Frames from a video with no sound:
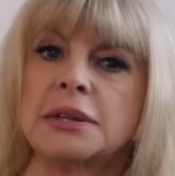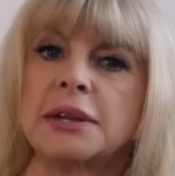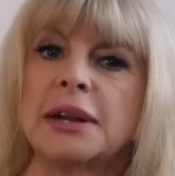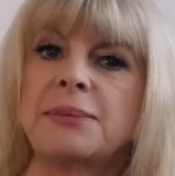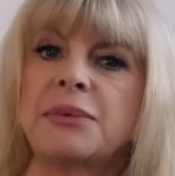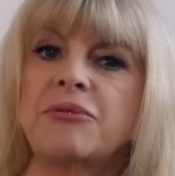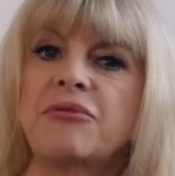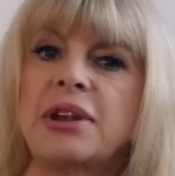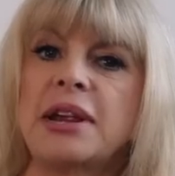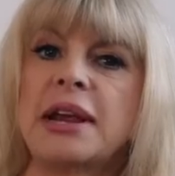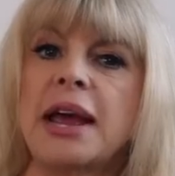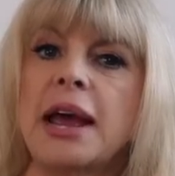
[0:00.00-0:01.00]
So let me
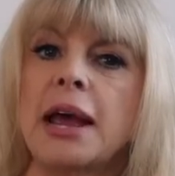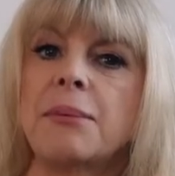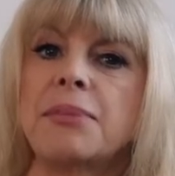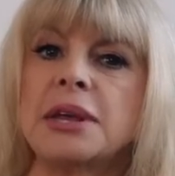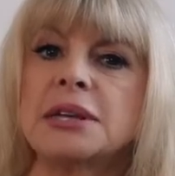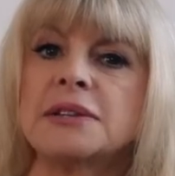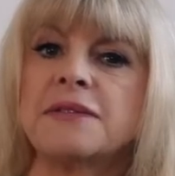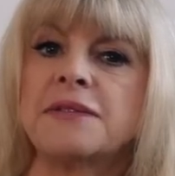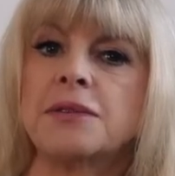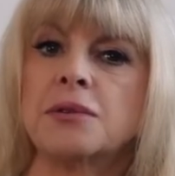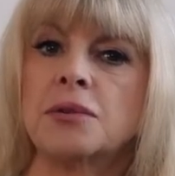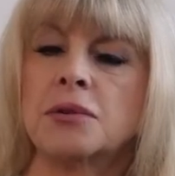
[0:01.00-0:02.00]
recap these
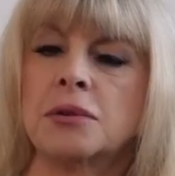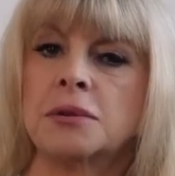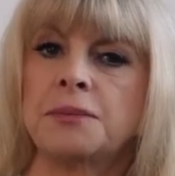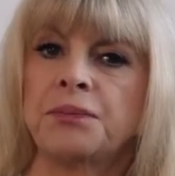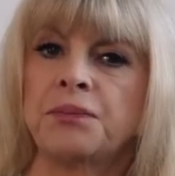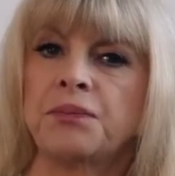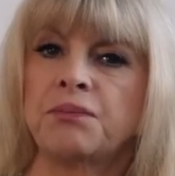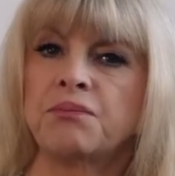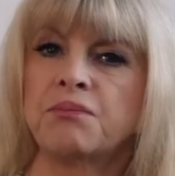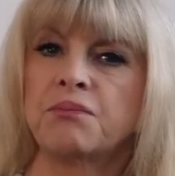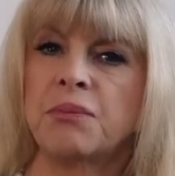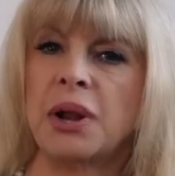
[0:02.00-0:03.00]
four
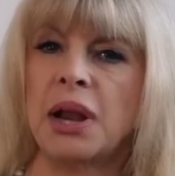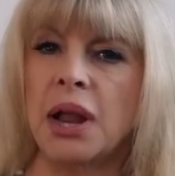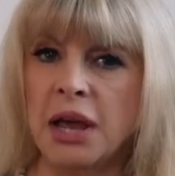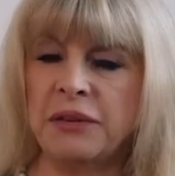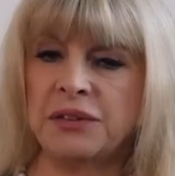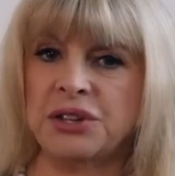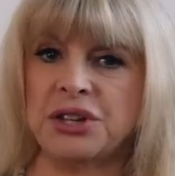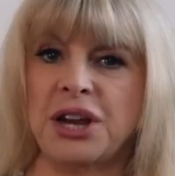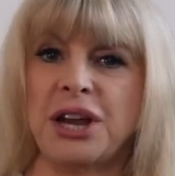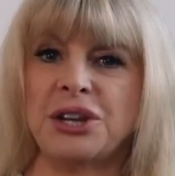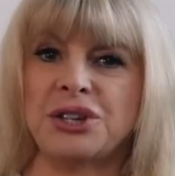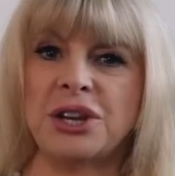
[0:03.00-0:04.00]

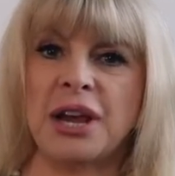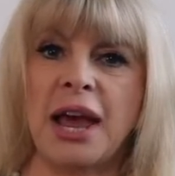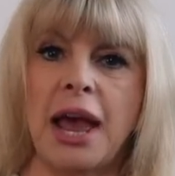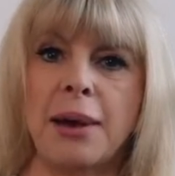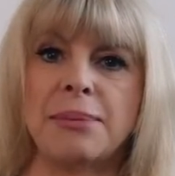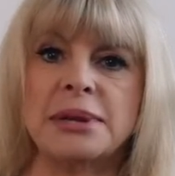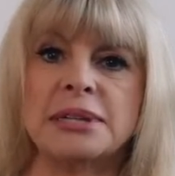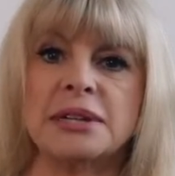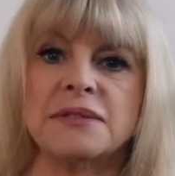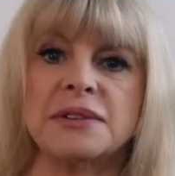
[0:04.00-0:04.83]
life-changing habits of